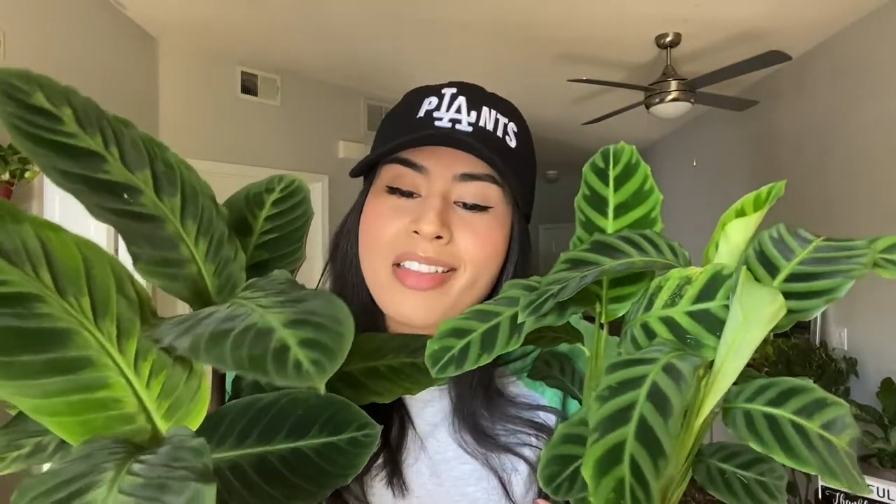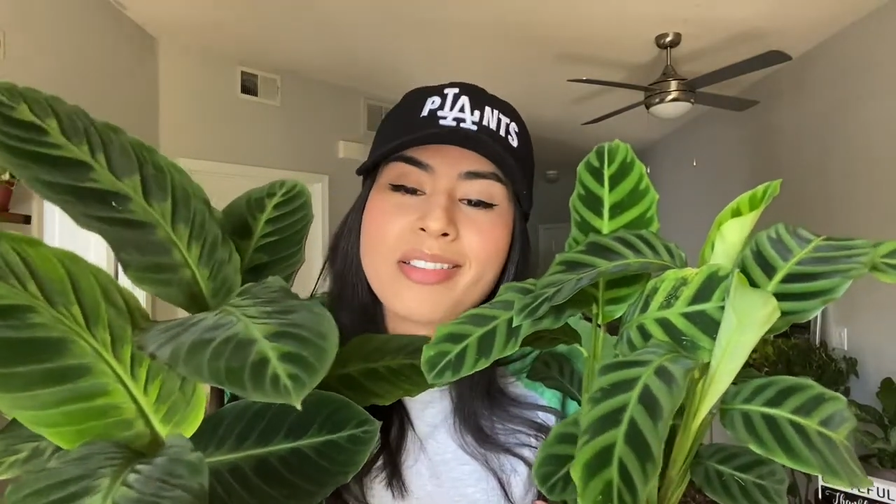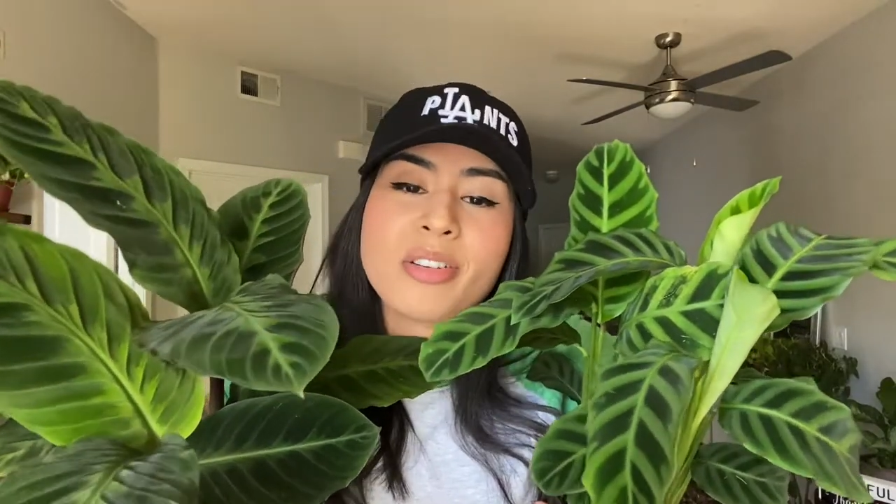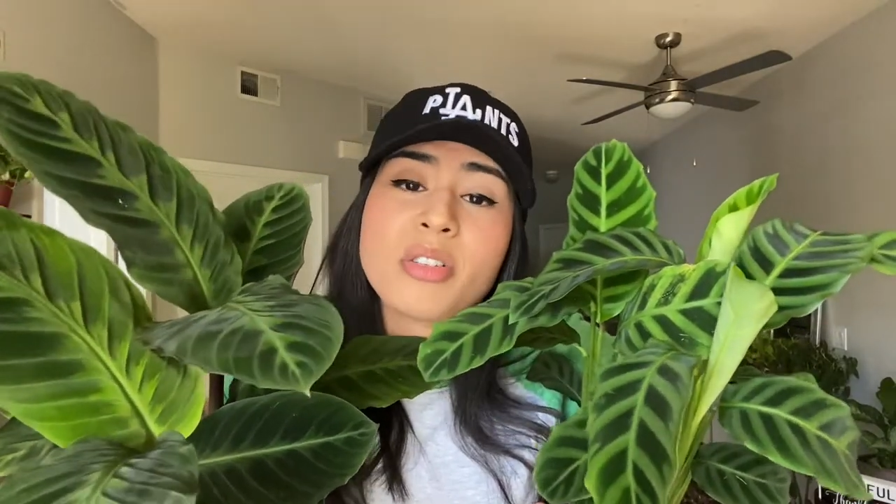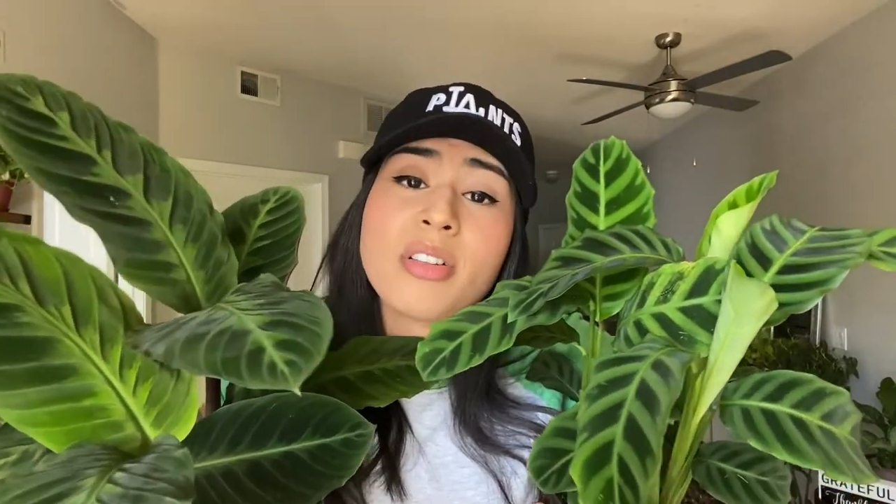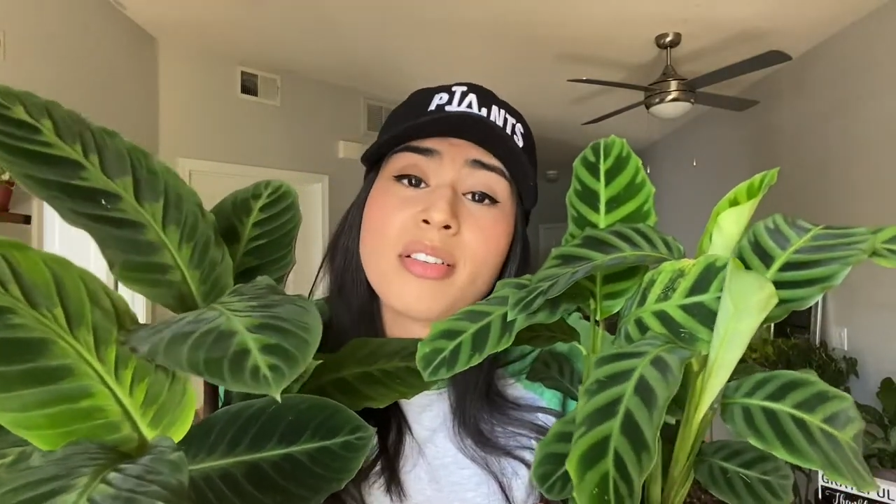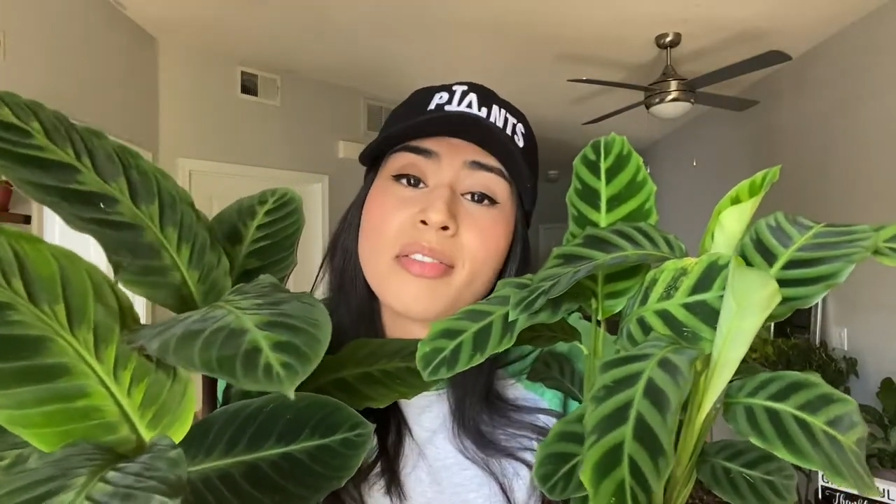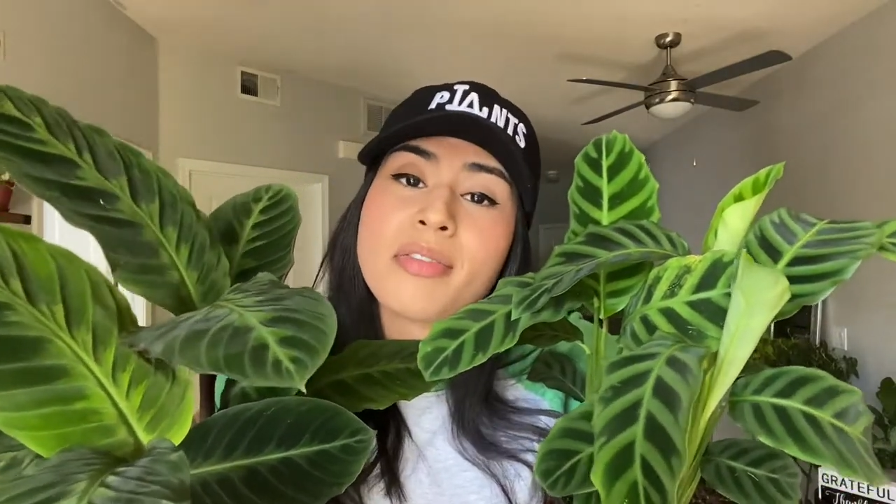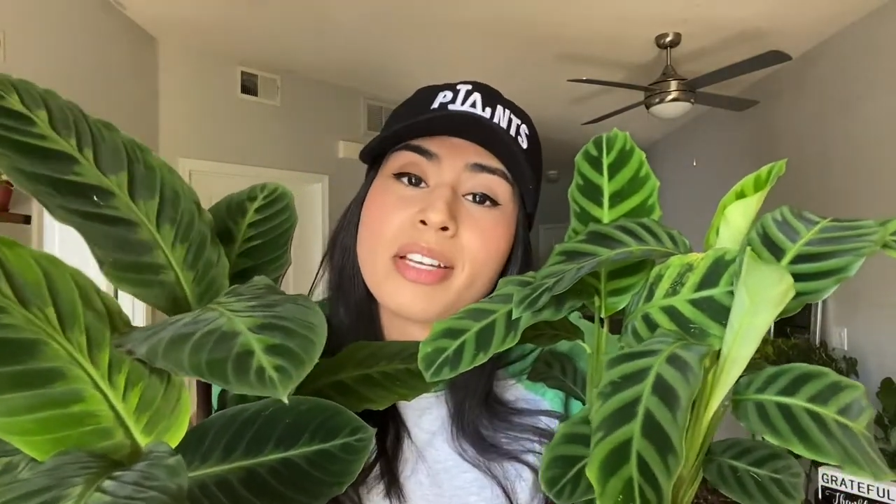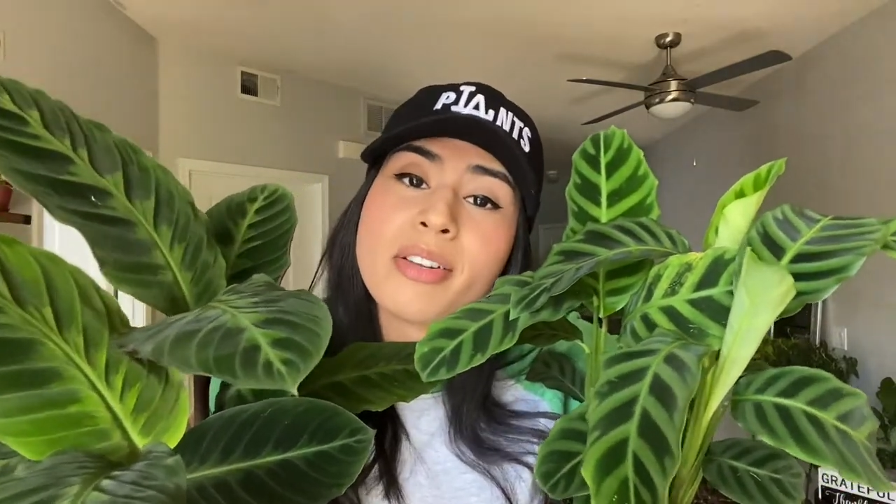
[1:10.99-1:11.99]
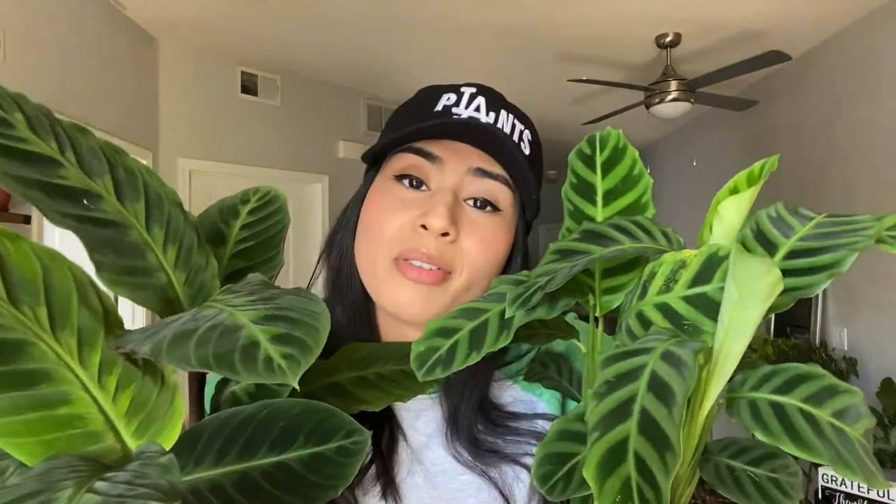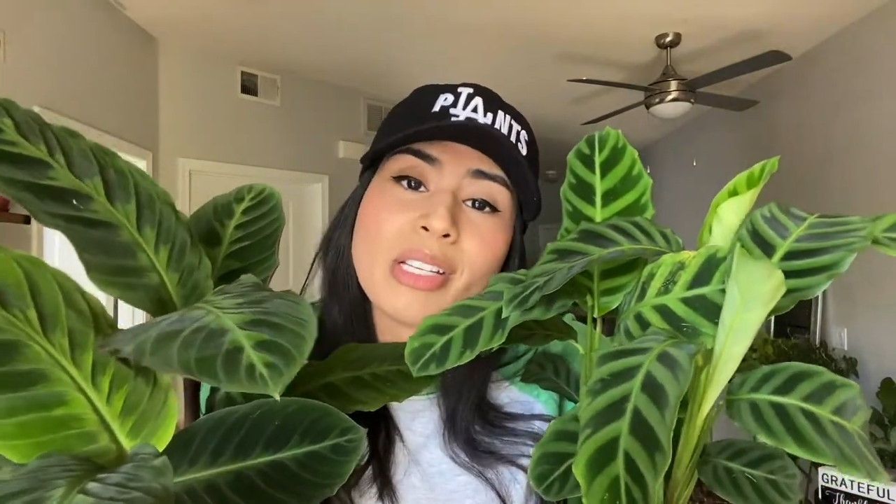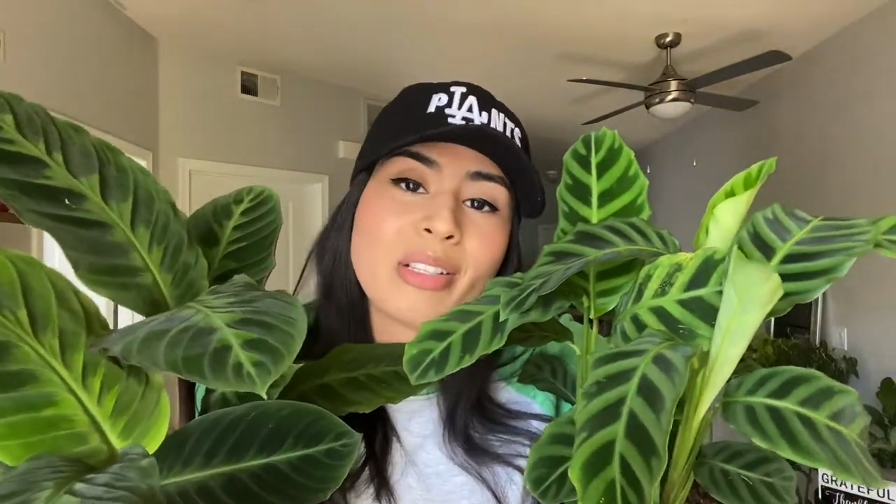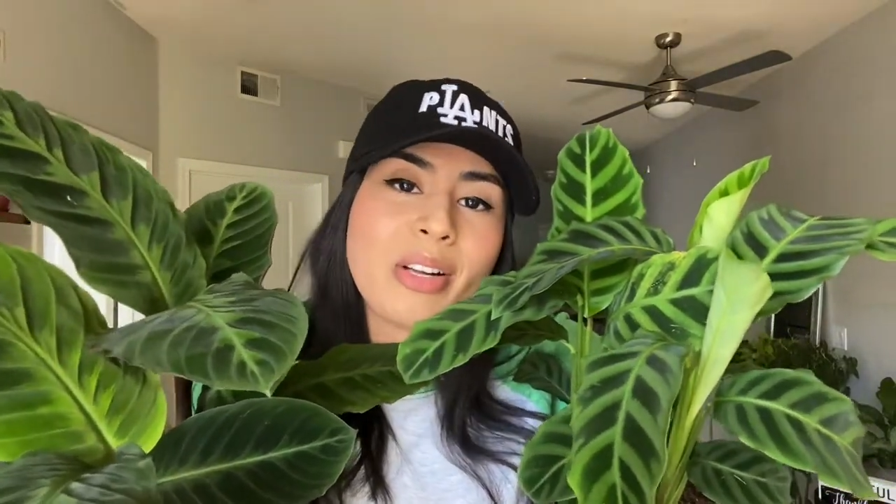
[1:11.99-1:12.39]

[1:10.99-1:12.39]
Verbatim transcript: There's a lot of videos out there